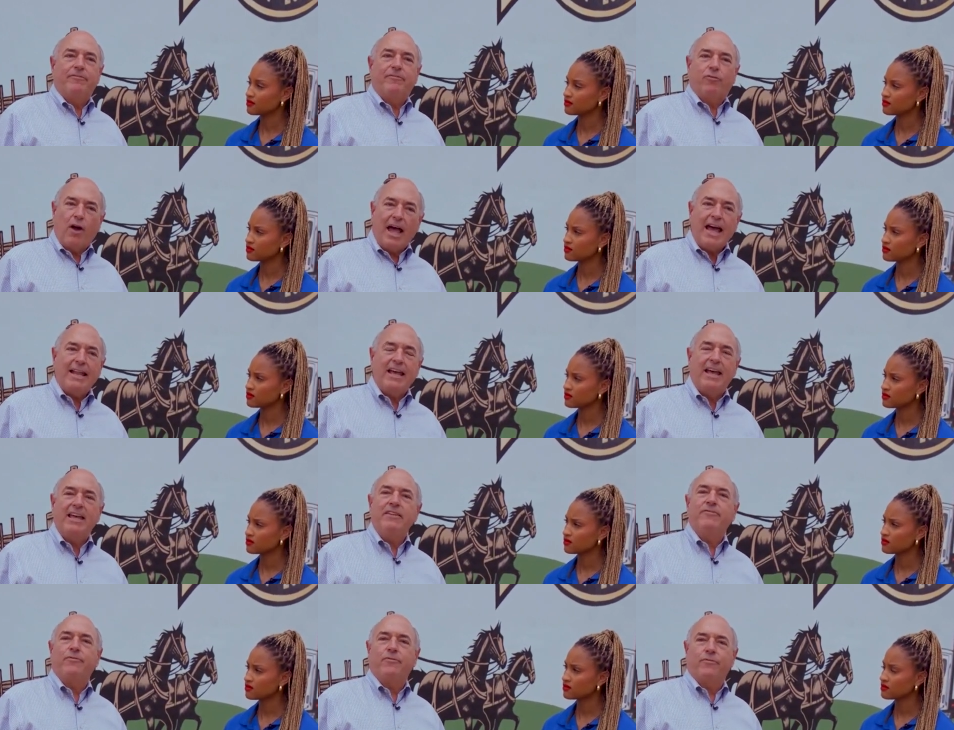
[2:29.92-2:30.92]

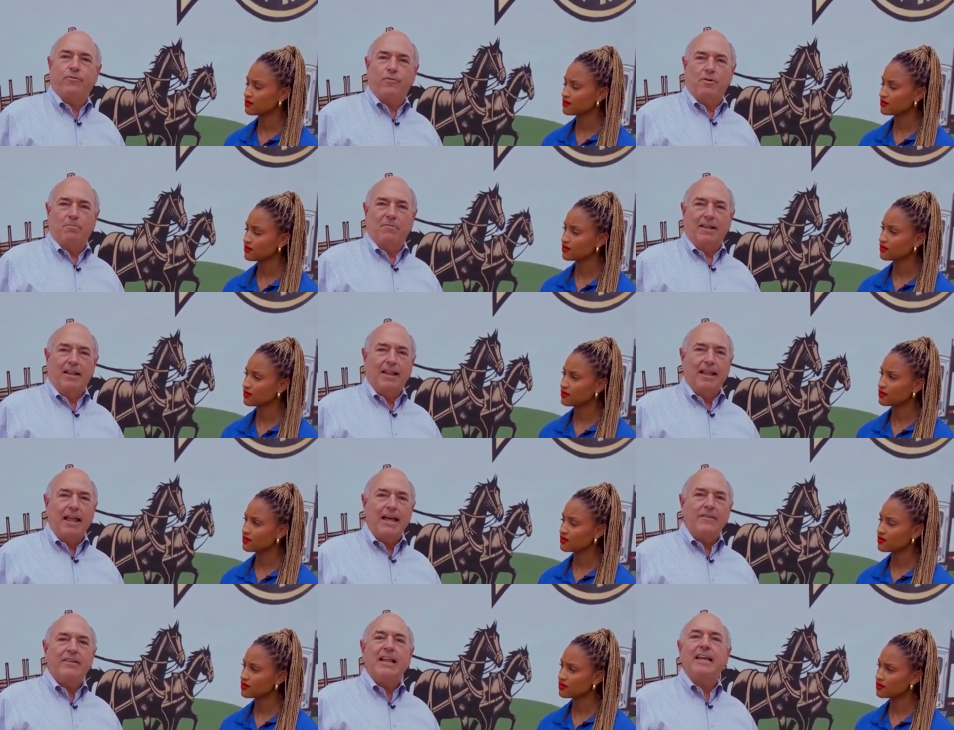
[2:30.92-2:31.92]
Speaker 1: Friday from
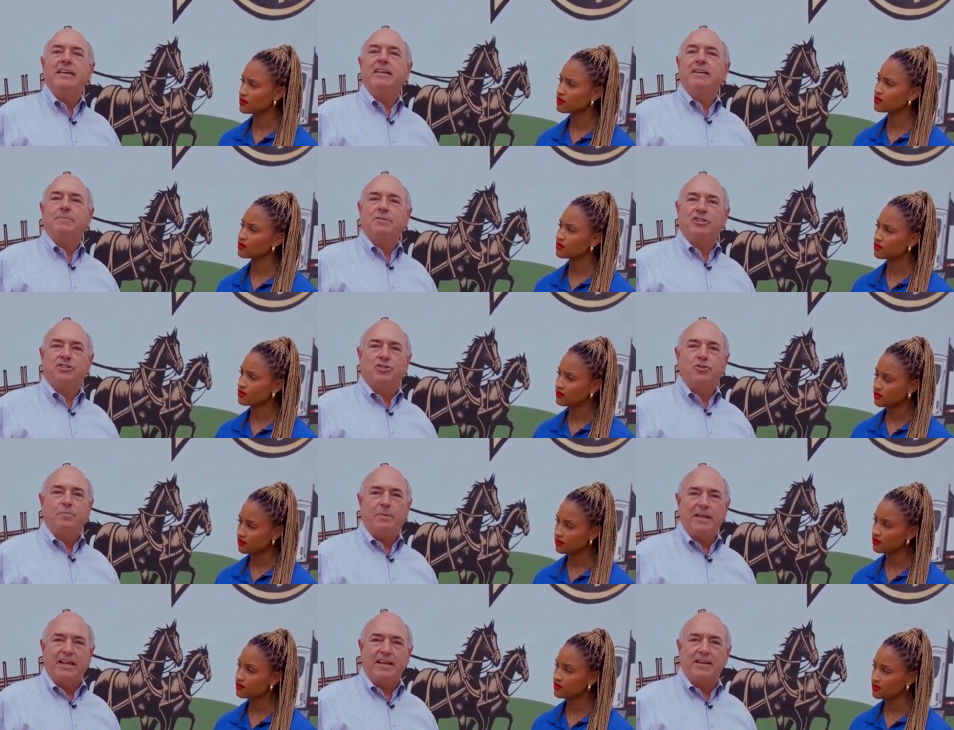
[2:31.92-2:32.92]
11 a.m. to 2
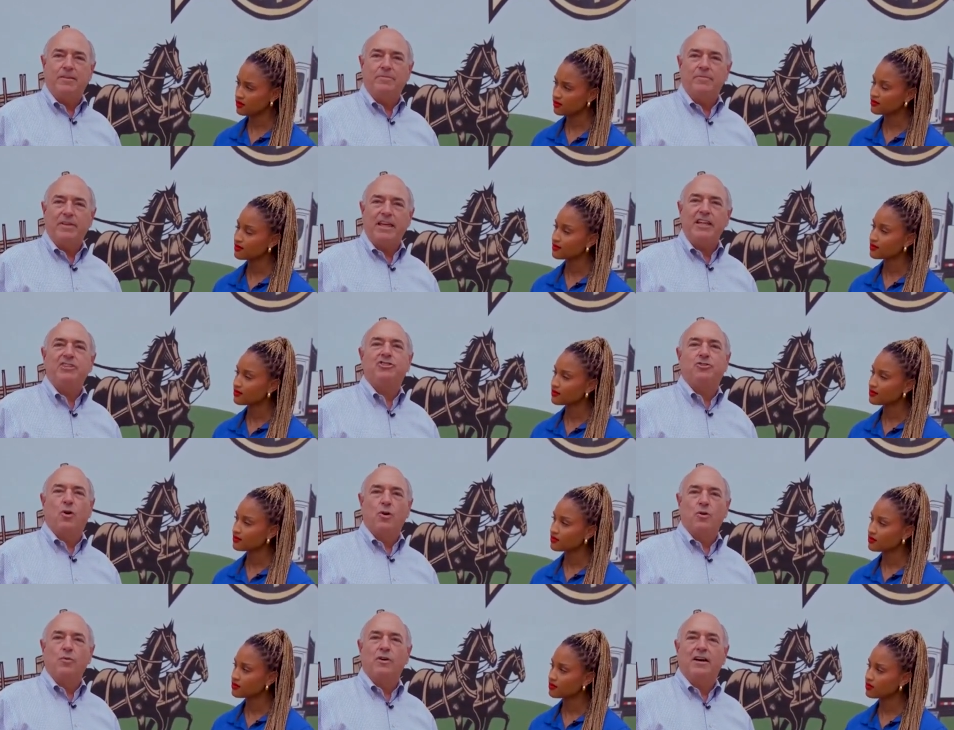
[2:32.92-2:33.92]
p.m. Each
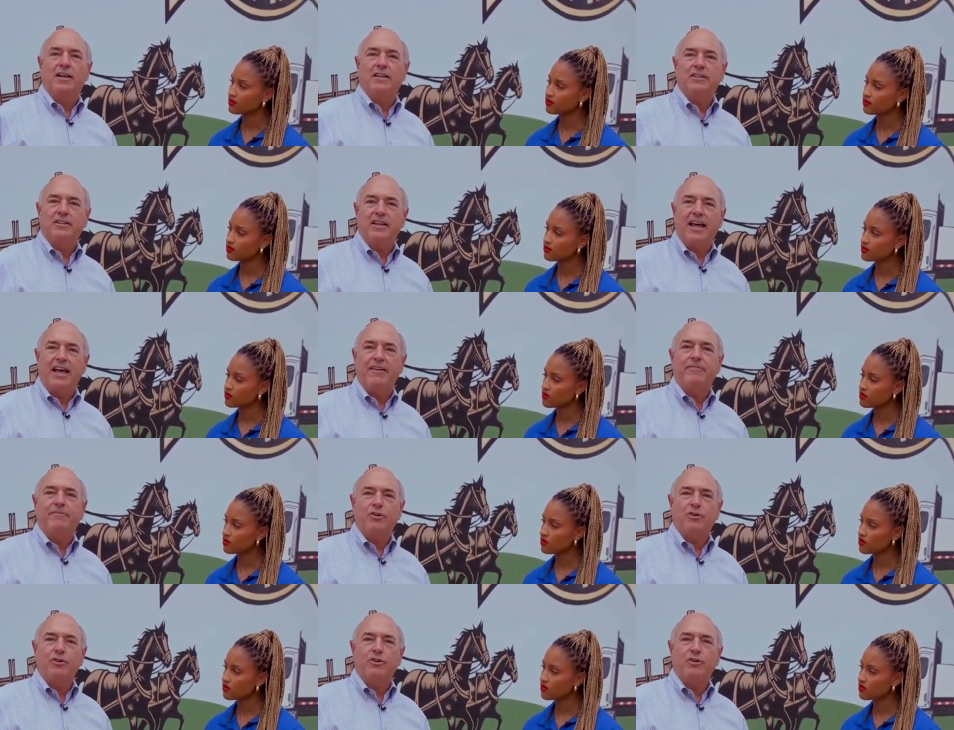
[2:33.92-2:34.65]
store will have